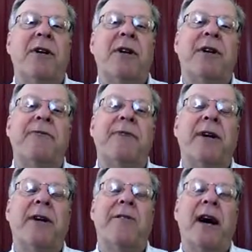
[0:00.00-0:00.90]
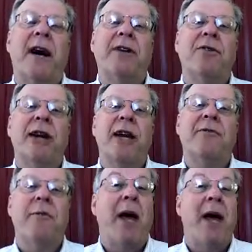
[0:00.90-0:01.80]
of value came
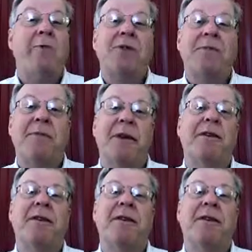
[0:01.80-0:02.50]
from Adam Smith.